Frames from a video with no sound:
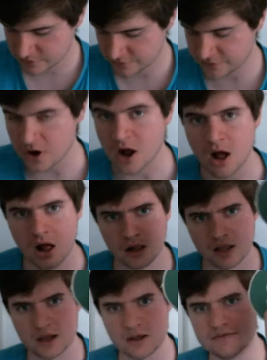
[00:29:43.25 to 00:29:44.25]
for all
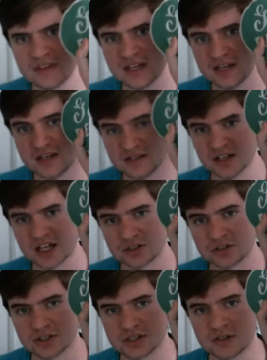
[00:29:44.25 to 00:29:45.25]
of these
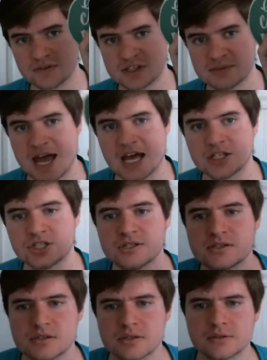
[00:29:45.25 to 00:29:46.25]
electric service
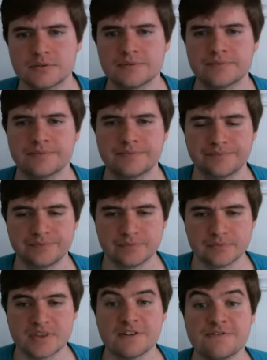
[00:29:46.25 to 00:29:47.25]
patches.
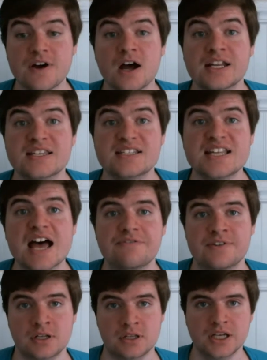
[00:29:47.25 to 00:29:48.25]
The font is
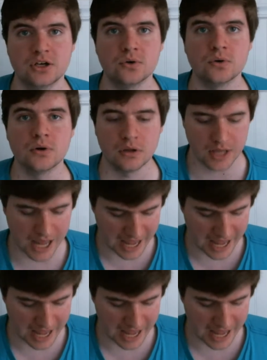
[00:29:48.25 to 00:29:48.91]
definitely cool.